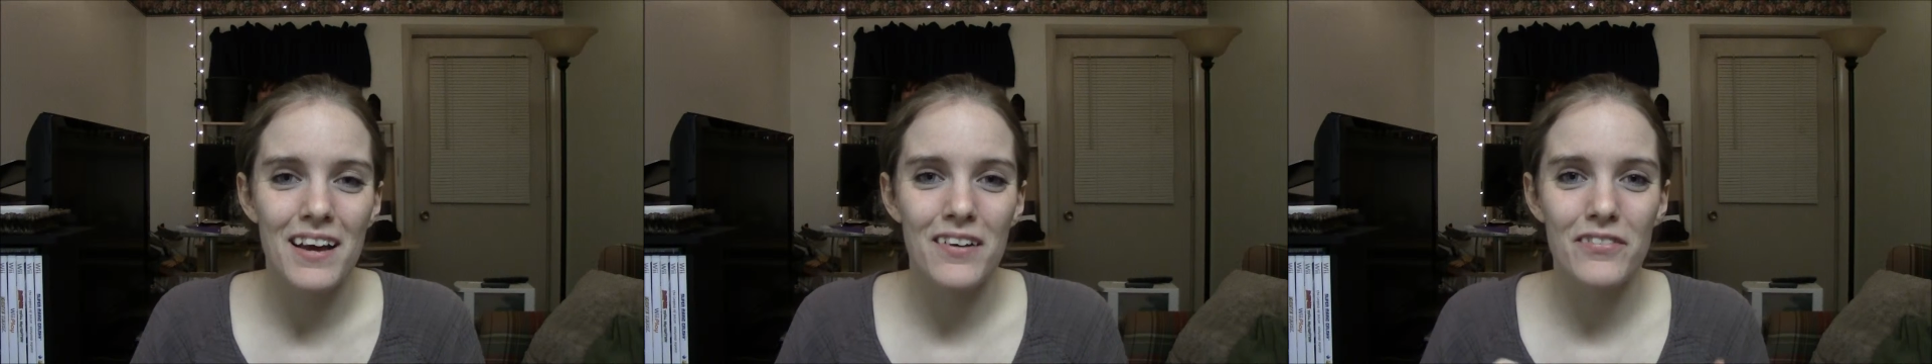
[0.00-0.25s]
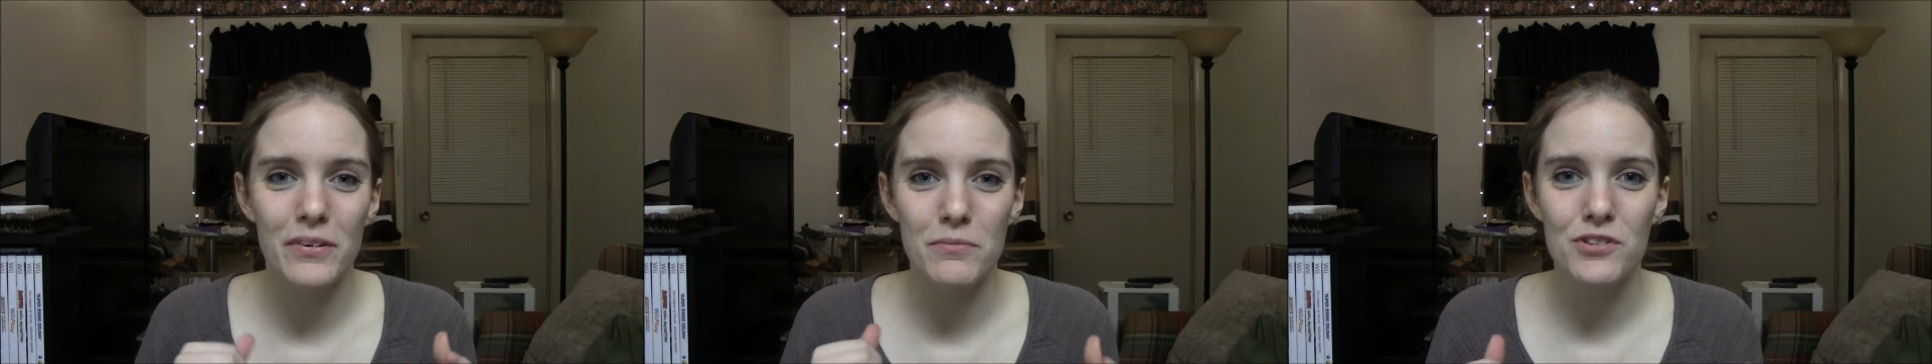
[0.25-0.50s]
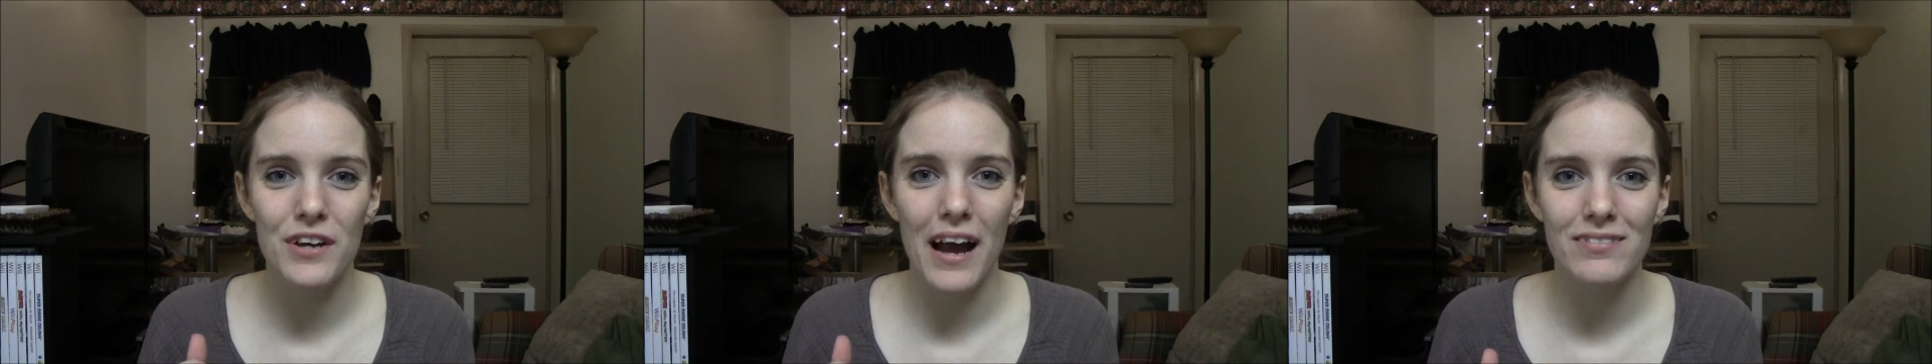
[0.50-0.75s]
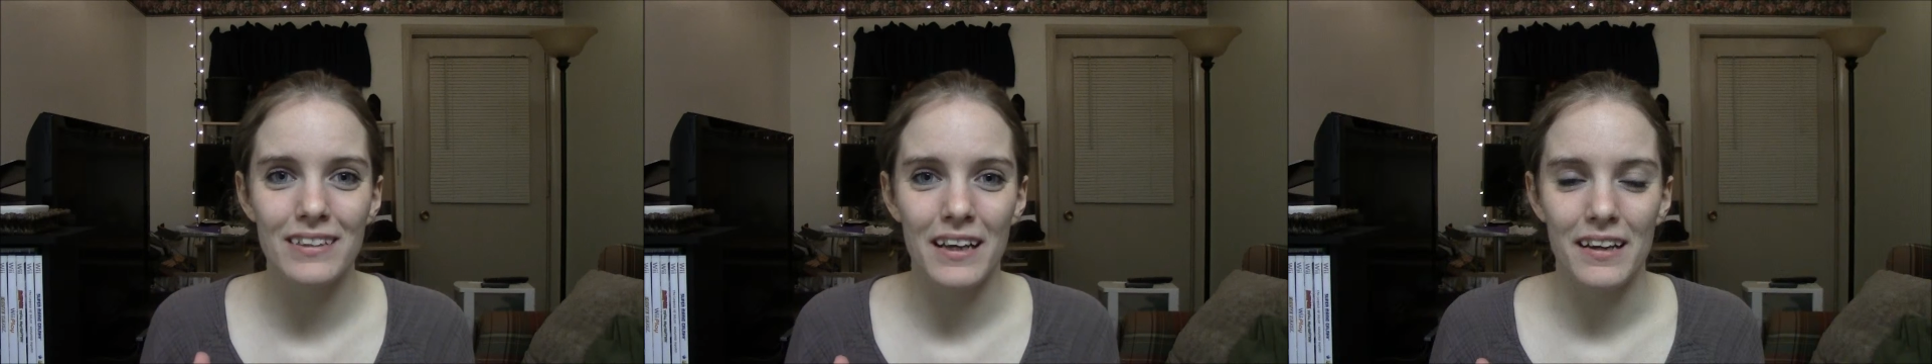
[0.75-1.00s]
from
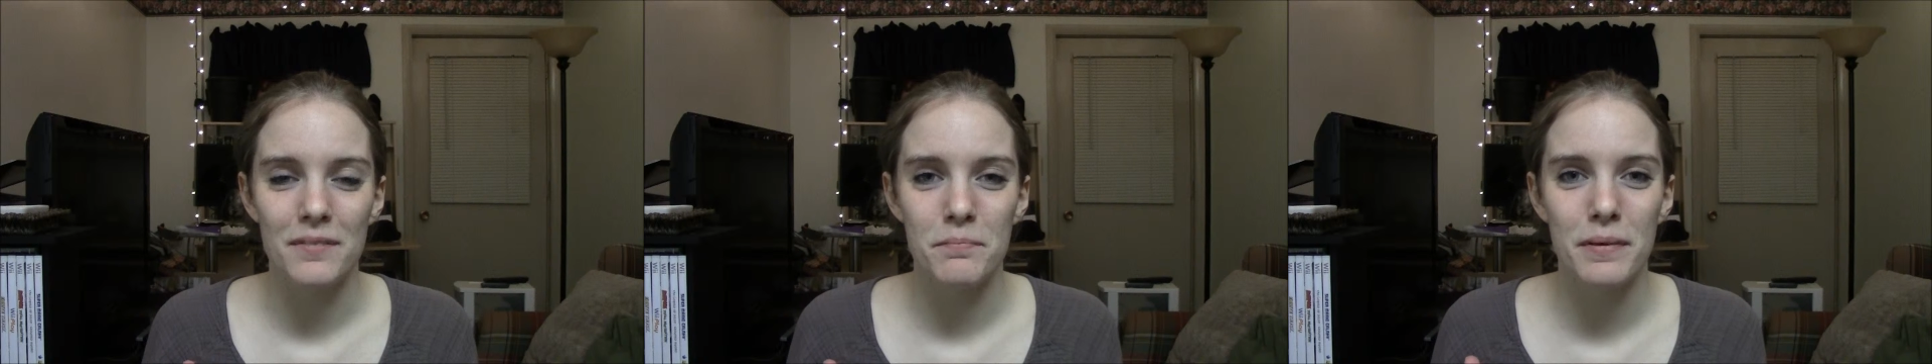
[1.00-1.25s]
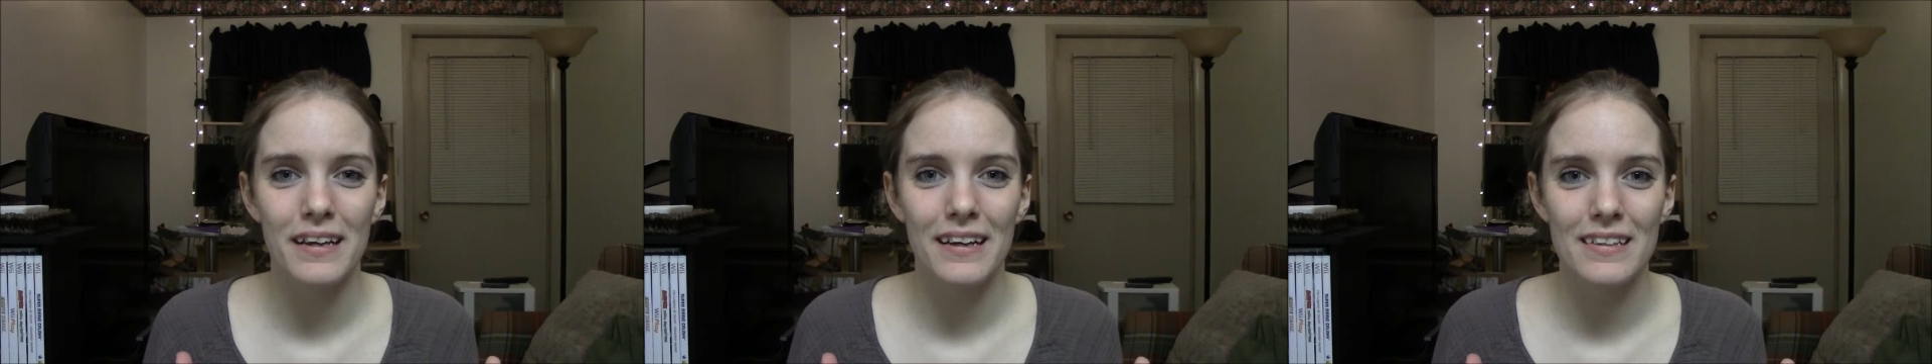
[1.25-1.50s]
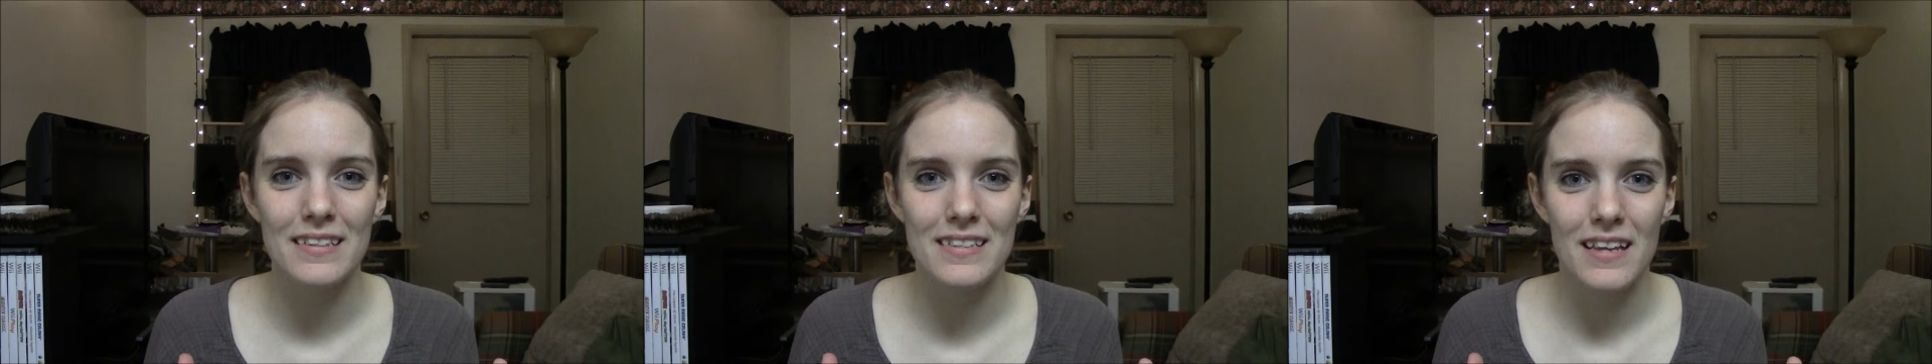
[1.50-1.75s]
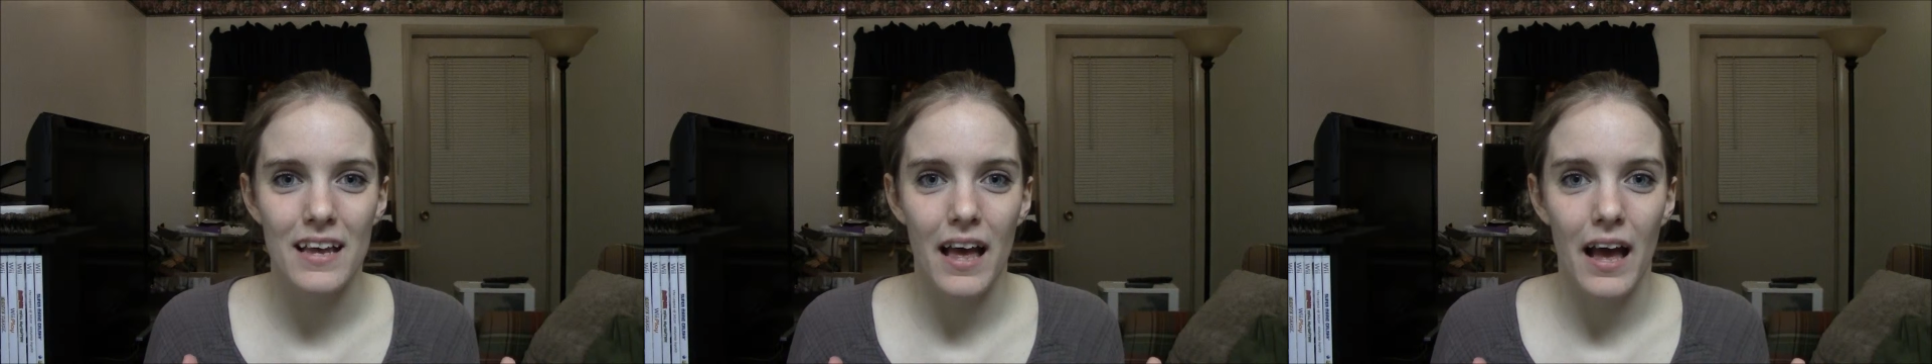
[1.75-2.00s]
traveling because